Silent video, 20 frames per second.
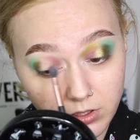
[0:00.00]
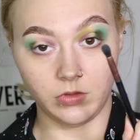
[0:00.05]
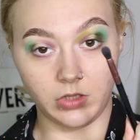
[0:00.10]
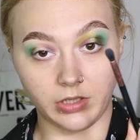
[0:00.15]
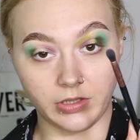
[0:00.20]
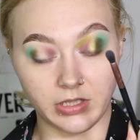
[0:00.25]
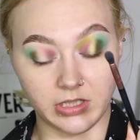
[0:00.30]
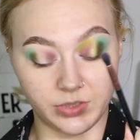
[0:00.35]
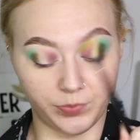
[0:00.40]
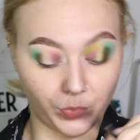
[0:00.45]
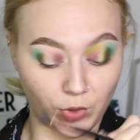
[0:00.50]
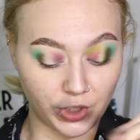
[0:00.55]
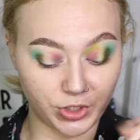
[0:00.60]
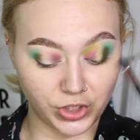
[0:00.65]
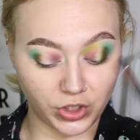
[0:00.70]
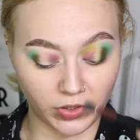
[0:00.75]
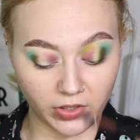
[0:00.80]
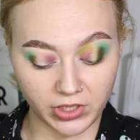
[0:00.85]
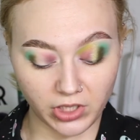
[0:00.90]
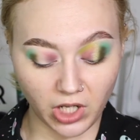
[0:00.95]
Got this brush
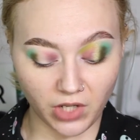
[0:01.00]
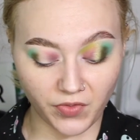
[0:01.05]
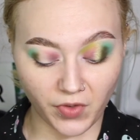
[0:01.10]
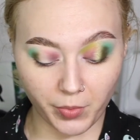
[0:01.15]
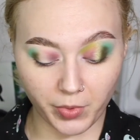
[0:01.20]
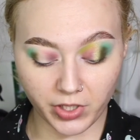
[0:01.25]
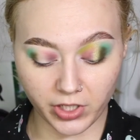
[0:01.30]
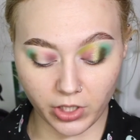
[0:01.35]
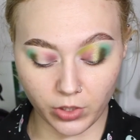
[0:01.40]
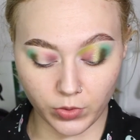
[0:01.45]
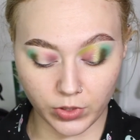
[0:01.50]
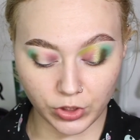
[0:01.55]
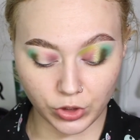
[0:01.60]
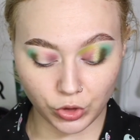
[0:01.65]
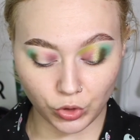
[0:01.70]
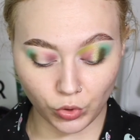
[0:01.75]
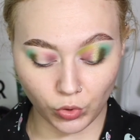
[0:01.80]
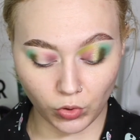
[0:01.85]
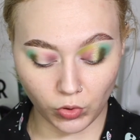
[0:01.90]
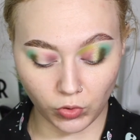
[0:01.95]
cleaned off. I'm gonna go
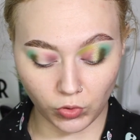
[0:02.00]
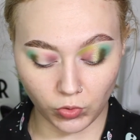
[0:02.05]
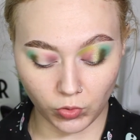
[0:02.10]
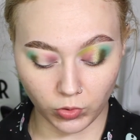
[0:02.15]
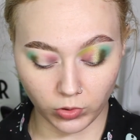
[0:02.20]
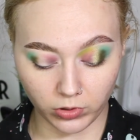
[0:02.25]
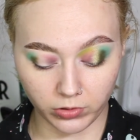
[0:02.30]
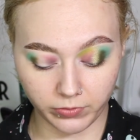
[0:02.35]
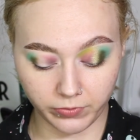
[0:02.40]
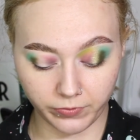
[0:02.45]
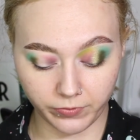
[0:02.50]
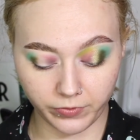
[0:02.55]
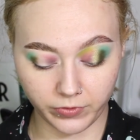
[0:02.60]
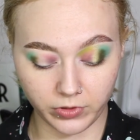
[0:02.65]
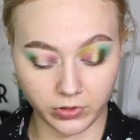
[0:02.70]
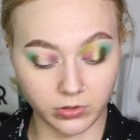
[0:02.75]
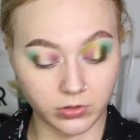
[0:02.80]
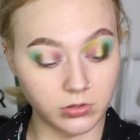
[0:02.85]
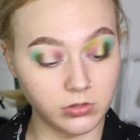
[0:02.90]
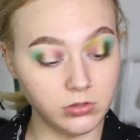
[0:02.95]
into
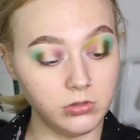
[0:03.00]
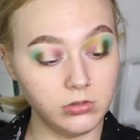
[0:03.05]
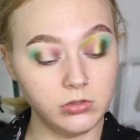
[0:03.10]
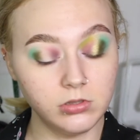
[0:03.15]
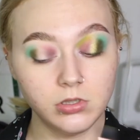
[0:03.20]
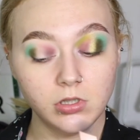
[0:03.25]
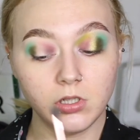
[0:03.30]
Chlorophyll.